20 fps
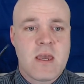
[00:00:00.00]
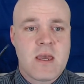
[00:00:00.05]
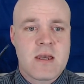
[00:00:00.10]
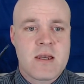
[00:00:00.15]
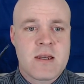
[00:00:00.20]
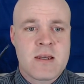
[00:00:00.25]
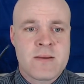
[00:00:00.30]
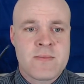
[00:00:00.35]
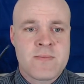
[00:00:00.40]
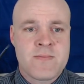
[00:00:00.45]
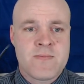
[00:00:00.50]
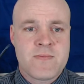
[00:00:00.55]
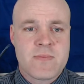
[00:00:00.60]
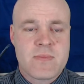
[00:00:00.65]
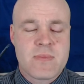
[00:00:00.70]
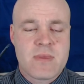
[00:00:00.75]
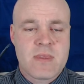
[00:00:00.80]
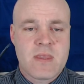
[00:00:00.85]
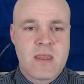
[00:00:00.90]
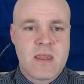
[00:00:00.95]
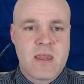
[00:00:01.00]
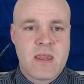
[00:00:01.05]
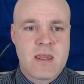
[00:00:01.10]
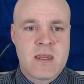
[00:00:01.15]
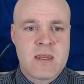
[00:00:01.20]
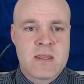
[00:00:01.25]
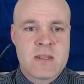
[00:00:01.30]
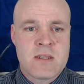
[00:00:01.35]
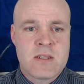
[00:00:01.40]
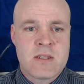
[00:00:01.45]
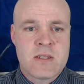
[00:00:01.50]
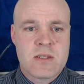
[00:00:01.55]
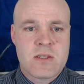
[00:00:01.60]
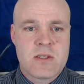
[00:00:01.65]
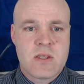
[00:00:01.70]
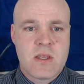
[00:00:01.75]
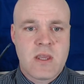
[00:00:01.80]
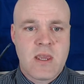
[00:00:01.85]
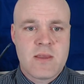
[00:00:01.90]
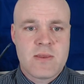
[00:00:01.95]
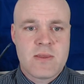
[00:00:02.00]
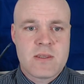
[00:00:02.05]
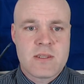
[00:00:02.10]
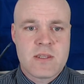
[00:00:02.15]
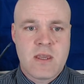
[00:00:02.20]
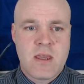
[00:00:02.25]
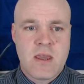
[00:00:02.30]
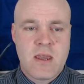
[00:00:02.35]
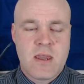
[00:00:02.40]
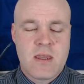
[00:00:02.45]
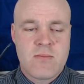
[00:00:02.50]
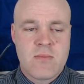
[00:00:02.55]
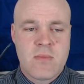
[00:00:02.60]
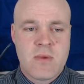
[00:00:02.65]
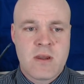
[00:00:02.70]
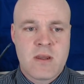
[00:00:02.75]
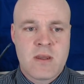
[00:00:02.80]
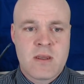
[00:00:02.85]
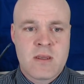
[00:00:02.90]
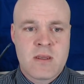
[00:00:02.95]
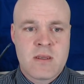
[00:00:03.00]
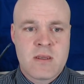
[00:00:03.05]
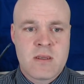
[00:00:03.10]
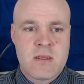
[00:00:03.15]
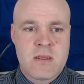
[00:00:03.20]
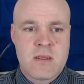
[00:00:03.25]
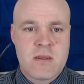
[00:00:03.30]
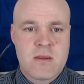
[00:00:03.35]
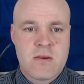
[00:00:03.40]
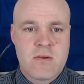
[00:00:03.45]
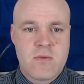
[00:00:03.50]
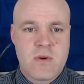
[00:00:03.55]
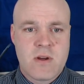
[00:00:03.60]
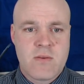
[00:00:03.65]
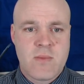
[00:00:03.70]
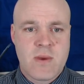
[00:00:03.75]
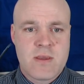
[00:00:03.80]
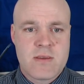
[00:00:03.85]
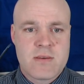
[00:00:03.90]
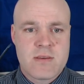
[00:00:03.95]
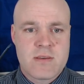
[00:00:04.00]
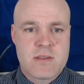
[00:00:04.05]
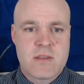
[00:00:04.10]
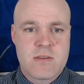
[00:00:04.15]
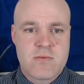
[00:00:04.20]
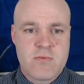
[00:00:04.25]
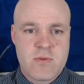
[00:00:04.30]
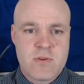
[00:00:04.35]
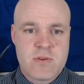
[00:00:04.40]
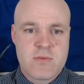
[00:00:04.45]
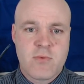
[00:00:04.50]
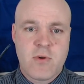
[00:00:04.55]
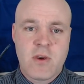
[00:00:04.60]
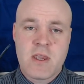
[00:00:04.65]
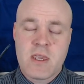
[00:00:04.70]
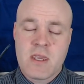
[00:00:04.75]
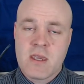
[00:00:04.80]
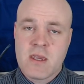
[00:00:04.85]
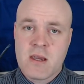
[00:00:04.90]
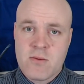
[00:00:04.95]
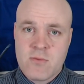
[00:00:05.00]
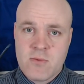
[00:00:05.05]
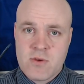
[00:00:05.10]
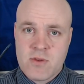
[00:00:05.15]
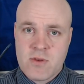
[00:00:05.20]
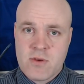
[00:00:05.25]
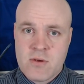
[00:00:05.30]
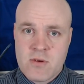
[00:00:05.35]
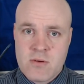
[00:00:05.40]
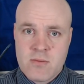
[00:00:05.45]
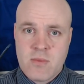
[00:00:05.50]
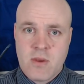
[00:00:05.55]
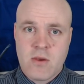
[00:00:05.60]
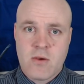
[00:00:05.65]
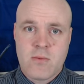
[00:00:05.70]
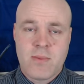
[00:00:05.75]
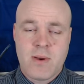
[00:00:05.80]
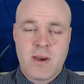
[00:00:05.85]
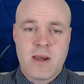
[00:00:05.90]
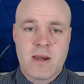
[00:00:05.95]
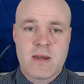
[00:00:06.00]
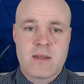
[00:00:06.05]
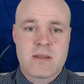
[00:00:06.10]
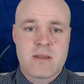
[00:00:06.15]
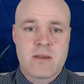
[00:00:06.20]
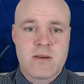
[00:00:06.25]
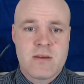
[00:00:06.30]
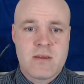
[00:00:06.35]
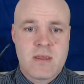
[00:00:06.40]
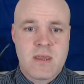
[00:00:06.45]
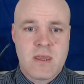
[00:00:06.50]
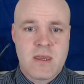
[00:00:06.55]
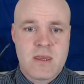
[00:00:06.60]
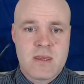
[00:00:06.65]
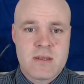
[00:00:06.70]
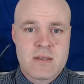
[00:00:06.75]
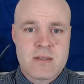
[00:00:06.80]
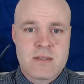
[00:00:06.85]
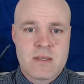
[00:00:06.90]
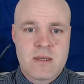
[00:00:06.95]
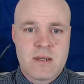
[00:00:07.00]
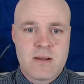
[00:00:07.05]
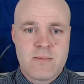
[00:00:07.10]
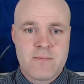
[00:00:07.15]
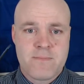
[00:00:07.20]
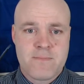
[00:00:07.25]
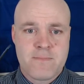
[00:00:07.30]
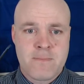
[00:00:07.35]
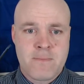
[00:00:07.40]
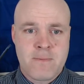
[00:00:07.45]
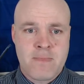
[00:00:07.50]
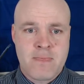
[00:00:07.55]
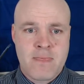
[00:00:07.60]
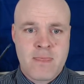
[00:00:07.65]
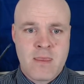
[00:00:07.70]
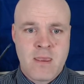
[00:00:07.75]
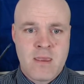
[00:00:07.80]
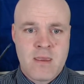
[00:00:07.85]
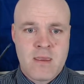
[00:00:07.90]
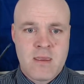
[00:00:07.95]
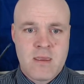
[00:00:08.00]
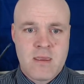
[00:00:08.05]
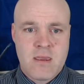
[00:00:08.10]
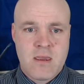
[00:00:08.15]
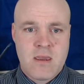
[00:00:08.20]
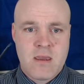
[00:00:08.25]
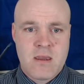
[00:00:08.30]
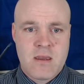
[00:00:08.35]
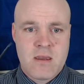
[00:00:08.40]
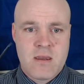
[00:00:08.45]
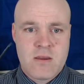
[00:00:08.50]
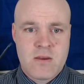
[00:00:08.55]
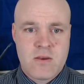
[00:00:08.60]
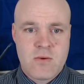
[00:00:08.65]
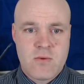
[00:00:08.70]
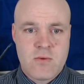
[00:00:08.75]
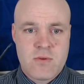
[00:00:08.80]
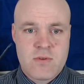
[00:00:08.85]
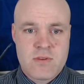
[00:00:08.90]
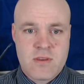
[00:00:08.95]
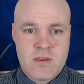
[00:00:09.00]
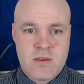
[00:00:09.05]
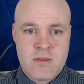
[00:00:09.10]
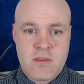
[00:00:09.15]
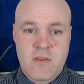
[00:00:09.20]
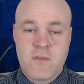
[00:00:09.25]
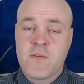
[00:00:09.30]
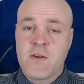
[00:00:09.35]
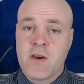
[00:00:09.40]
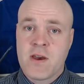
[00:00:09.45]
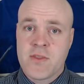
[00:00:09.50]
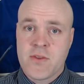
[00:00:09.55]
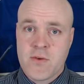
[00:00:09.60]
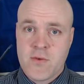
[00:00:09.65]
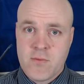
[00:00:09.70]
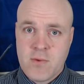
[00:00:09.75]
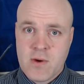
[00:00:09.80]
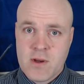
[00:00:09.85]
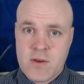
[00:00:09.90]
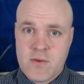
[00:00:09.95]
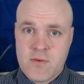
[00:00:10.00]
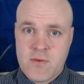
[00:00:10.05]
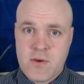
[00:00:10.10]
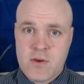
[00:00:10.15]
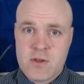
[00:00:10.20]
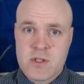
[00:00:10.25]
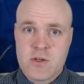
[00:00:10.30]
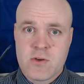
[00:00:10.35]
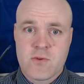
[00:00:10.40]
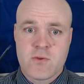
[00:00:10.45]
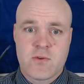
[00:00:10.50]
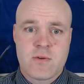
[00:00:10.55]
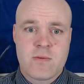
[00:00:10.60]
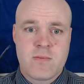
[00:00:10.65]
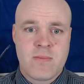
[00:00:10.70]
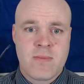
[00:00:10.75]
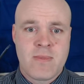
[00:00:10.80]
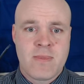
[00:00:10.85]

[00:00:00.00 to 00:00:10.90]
And at the time, one of my sisters was breaking up with her partner, and who is the father of one of her children.